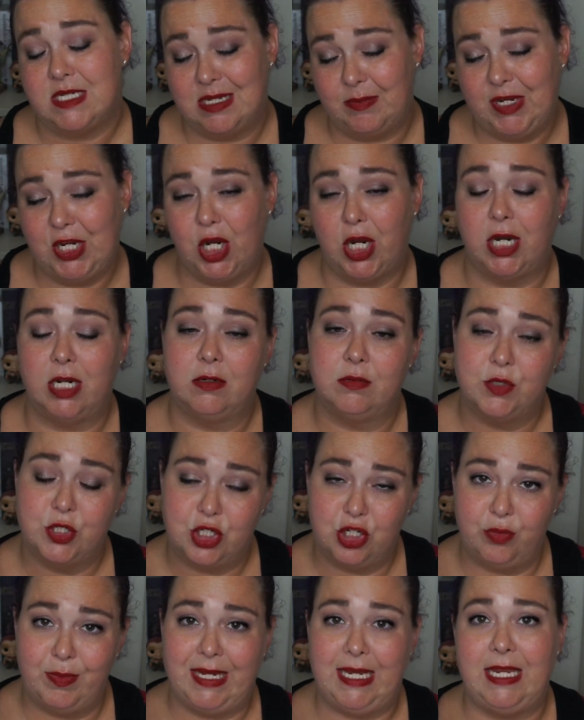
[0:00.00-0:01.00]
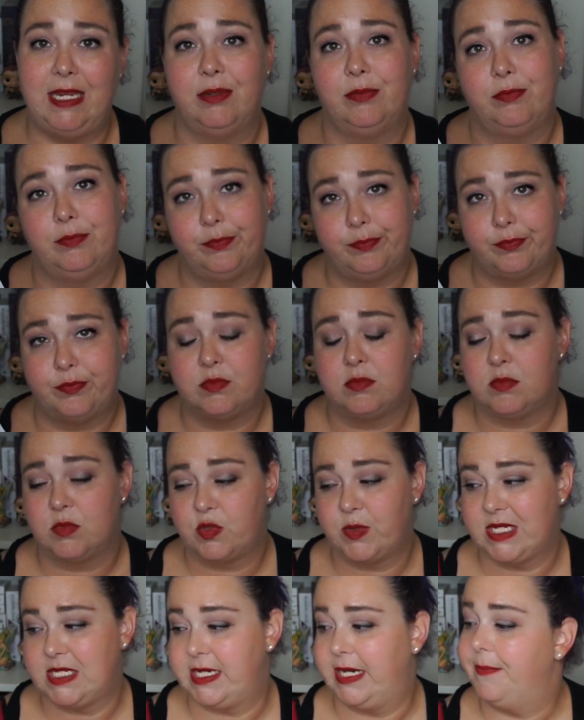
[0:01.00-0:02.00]
TBR, 2B,
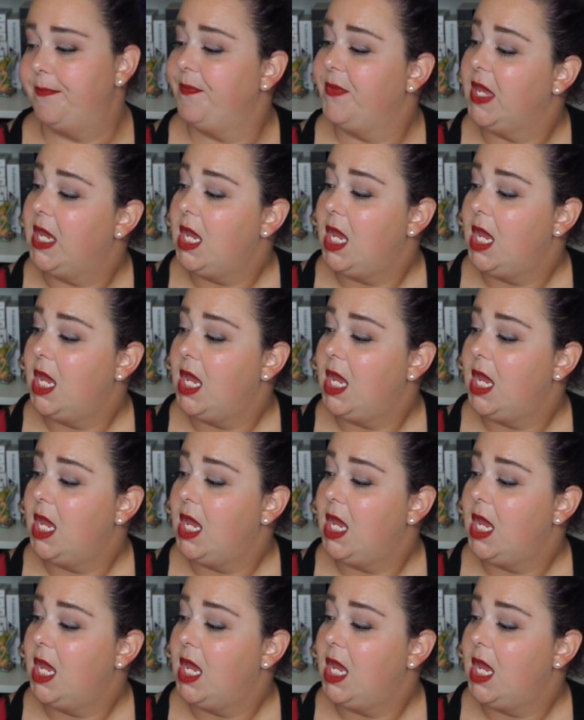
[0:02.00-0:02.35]
Twisted.